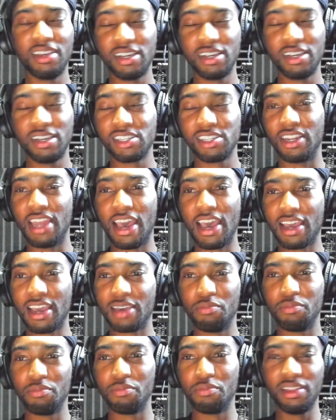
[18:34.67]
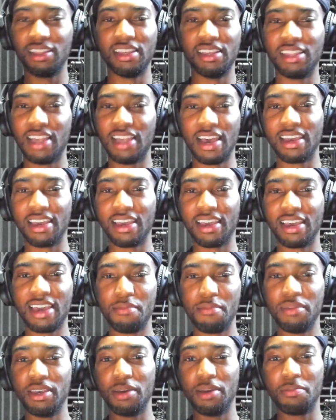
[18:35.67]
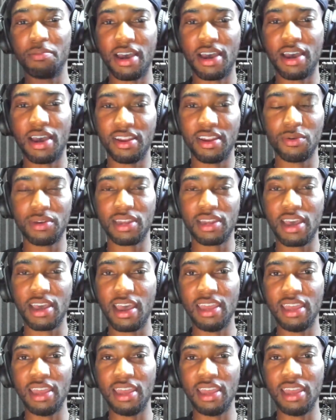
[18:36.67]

So that completely like got me up out of there with that.